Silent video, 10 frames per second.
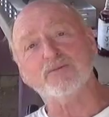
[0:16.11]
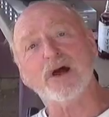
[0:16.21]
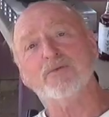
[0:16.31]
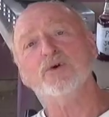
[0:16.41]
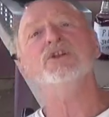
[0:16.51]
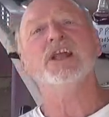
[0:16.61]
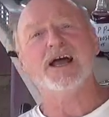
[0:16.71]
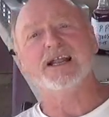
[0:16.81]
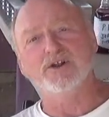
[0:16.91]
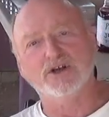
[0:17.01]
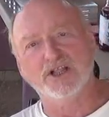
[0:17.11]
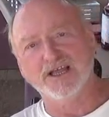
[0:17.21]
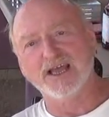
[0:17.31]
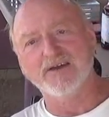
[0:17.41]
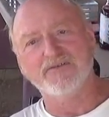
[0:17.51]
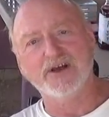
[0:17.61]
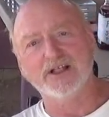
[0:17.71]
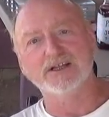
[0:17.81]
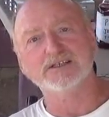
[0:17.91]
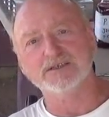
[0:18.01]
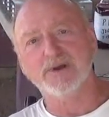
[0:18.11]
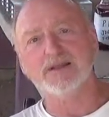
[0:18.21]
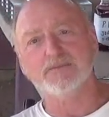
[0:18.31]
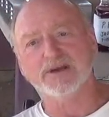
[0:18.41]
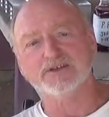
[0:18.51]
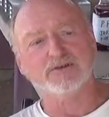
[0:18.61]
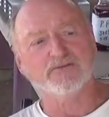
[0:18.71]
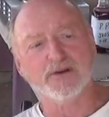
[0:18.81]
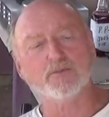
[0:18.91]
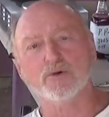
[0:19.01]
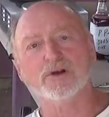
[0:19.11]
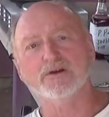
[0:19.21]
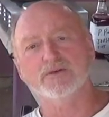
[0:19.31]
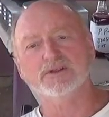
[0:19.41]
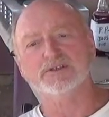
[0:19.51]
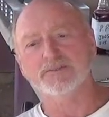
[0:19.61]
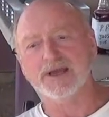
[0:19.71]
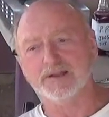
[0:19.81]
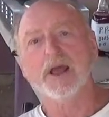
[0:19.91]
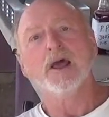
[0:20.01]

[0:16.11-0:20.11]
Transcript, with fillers: Why wouldn't I look like I fell in a cement mixer if I'm working with cement?